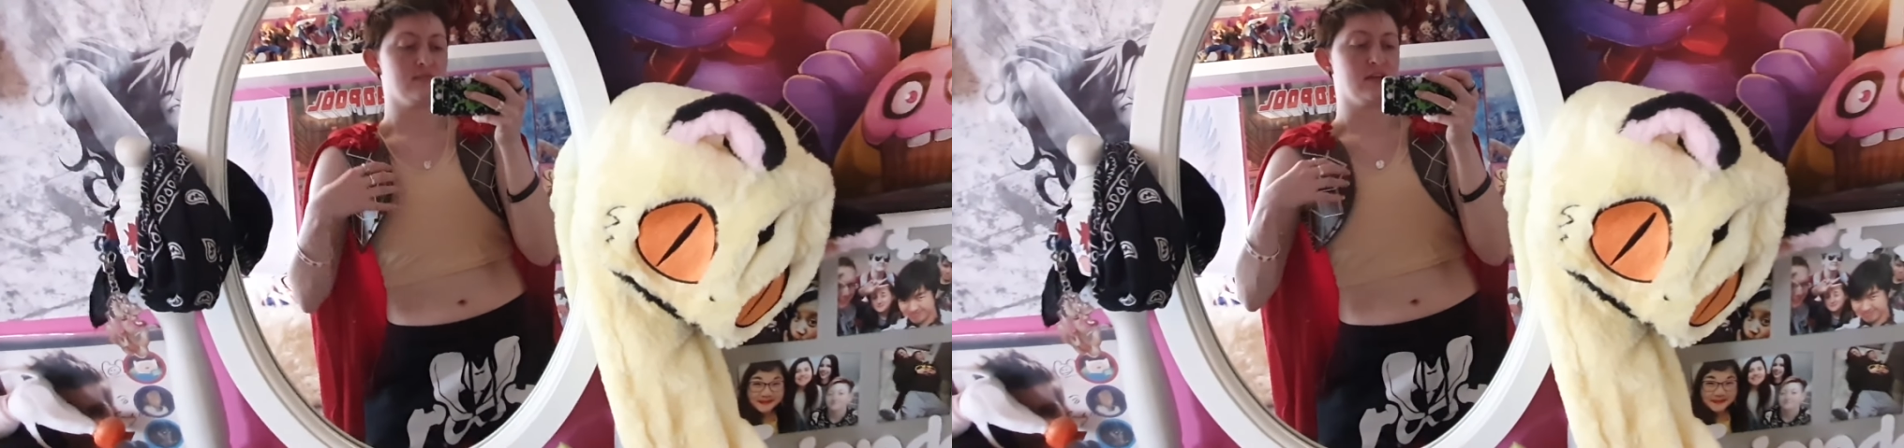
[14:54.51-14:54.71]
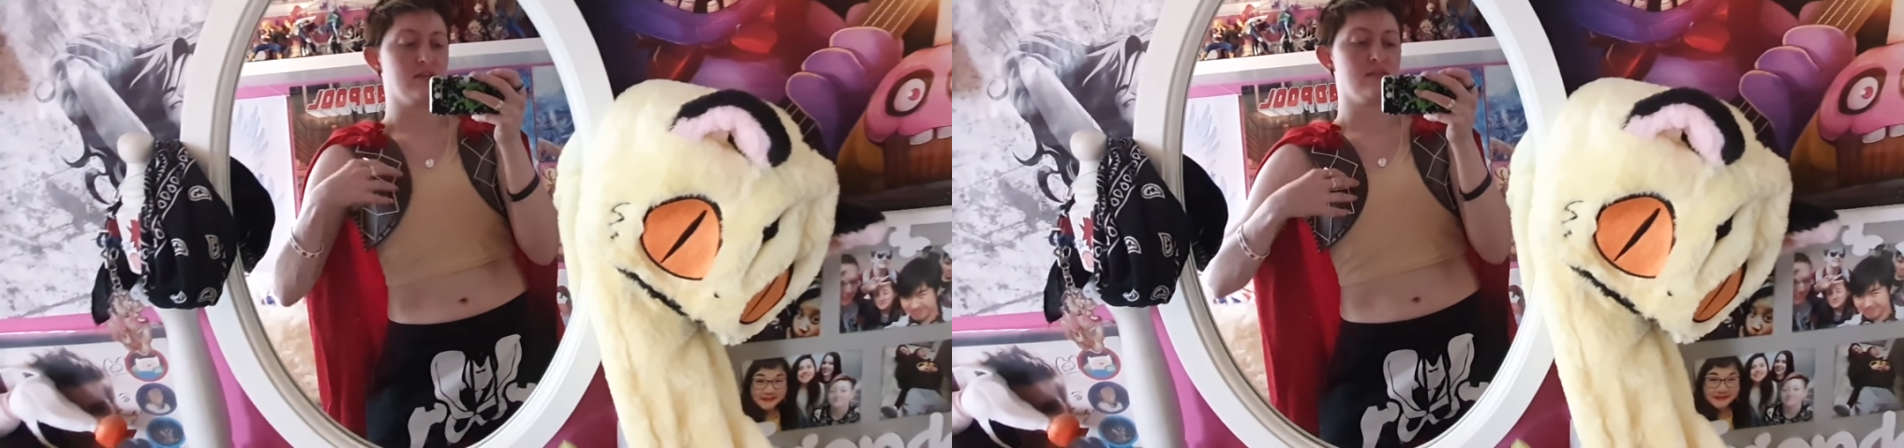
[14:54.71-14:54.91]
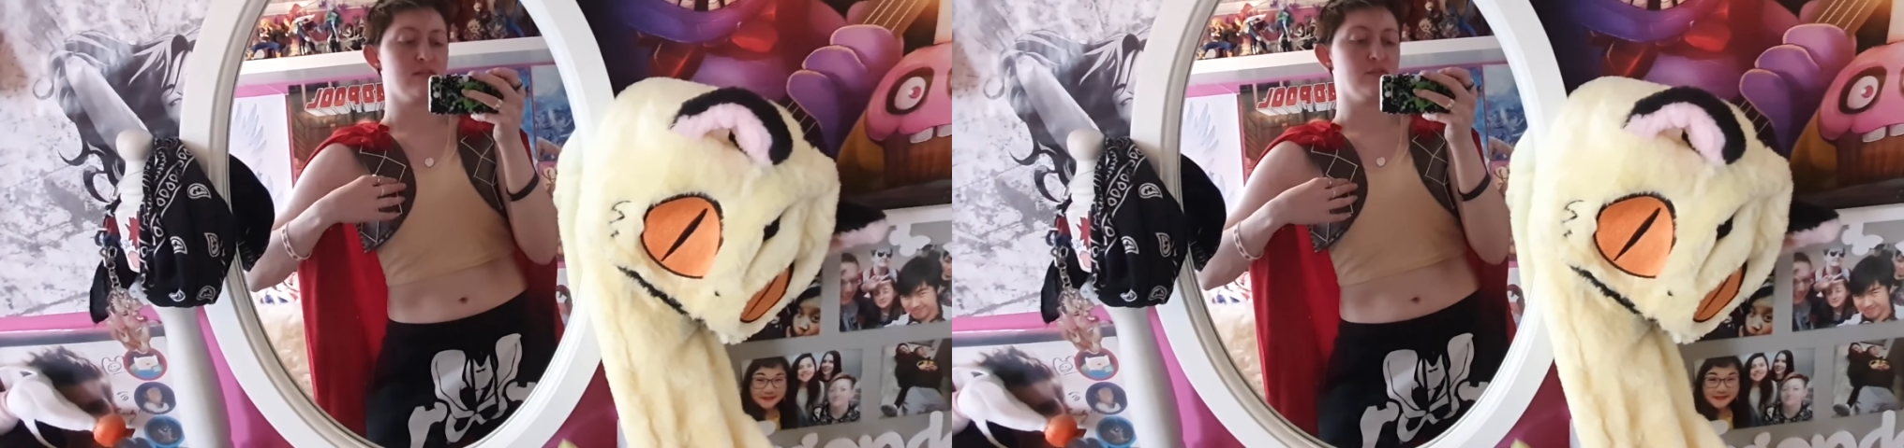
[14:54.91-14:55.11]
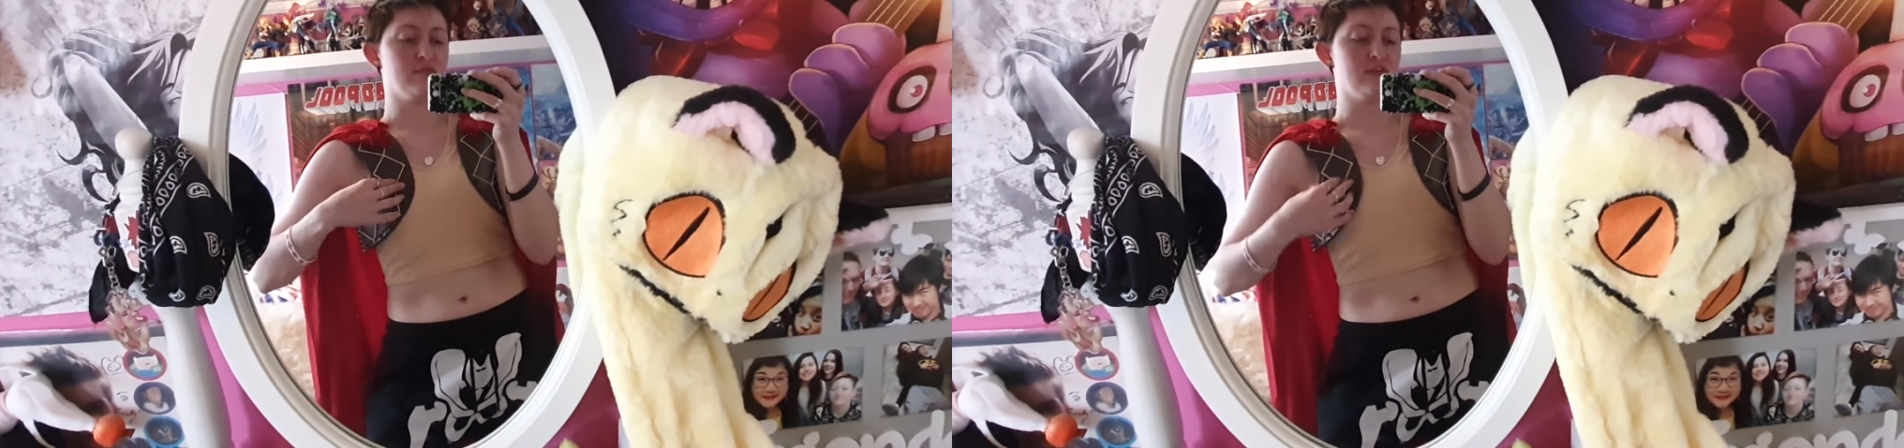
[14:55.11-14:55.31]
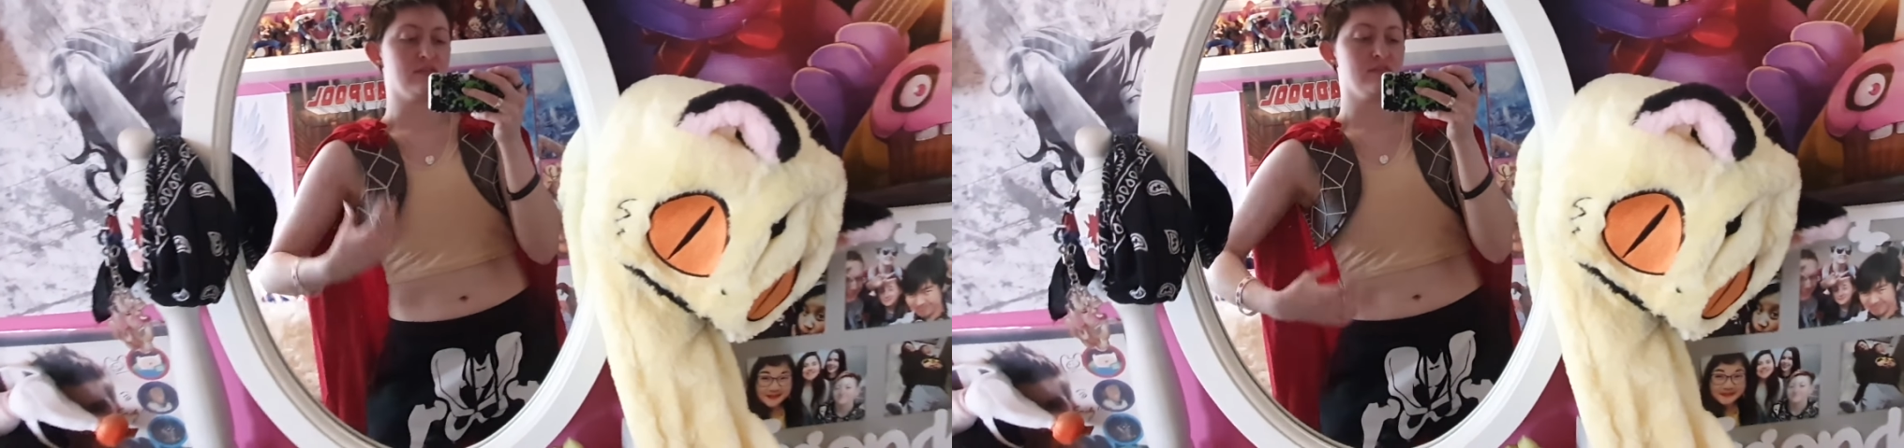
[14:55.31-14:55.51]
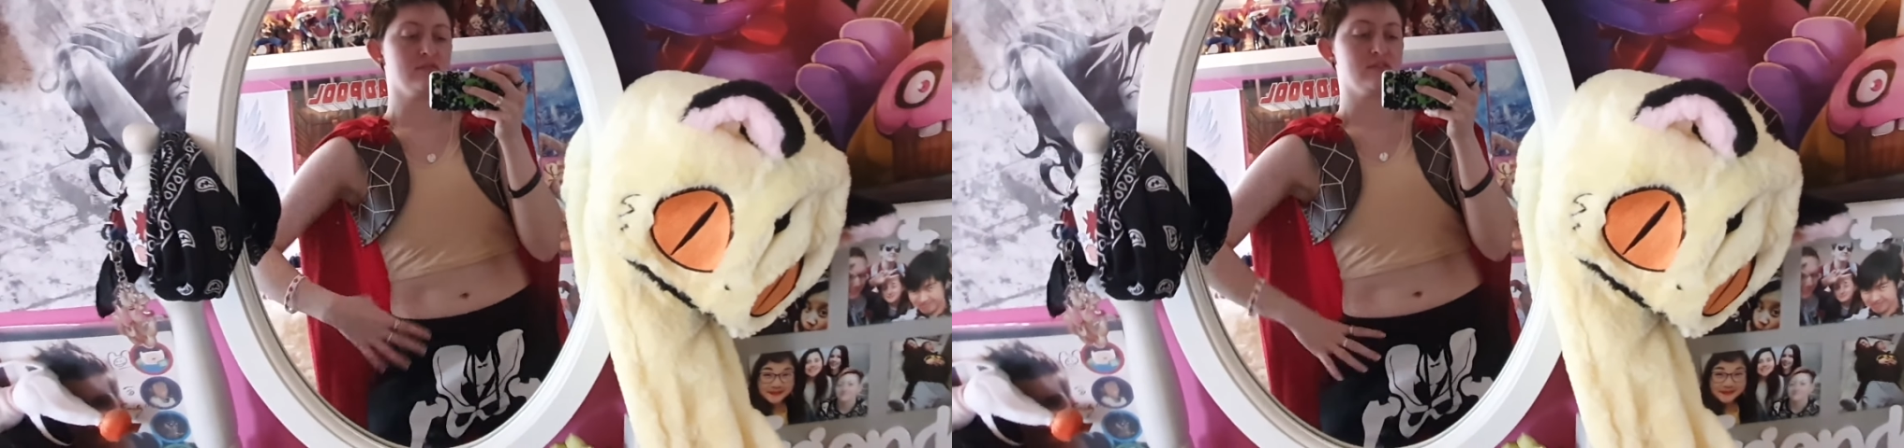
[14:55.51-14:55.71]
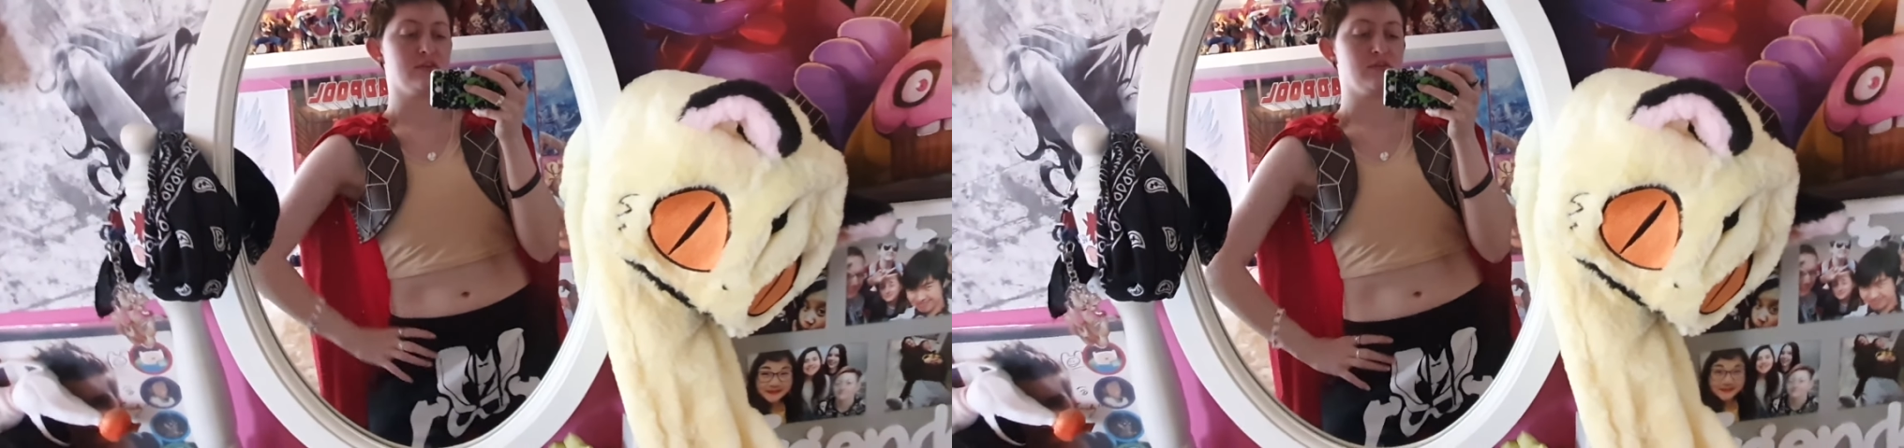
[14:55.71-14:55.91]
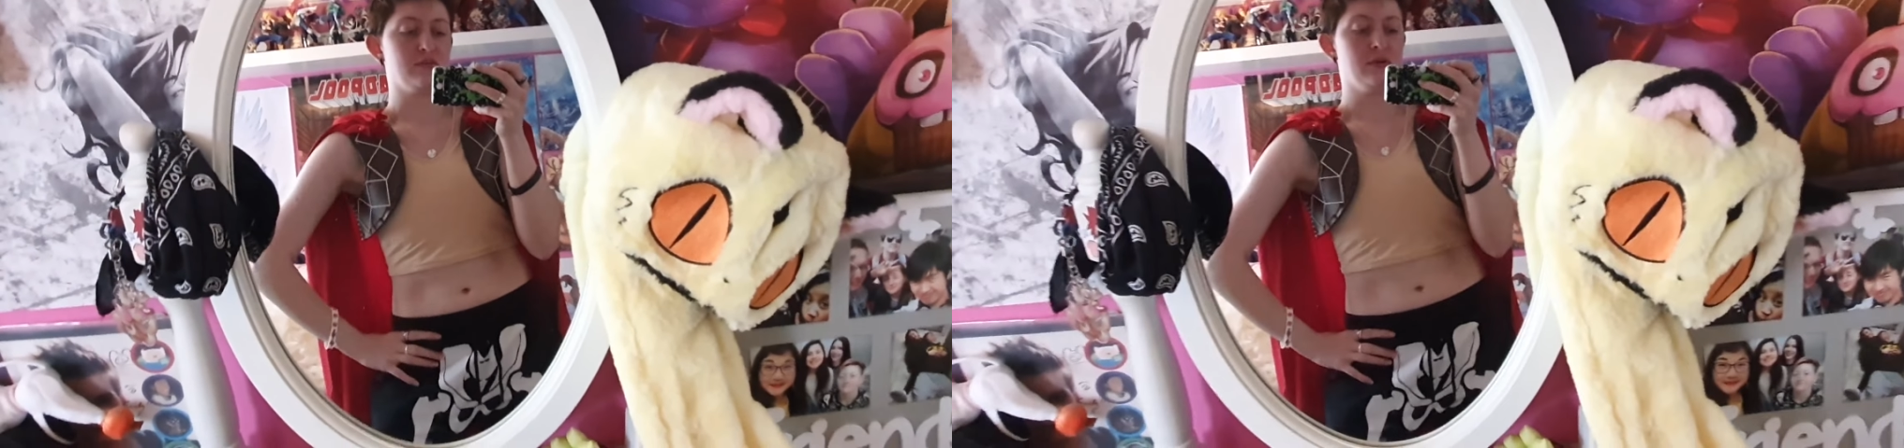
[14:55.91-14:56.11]
like, over,
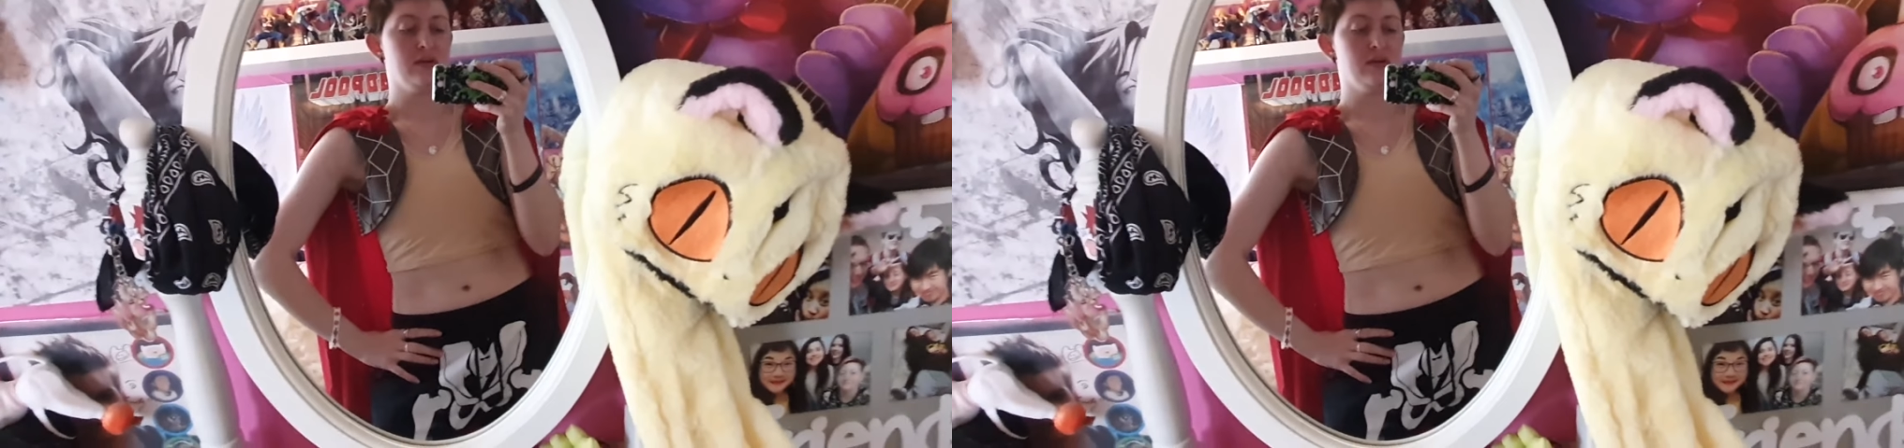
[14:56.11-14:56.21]
so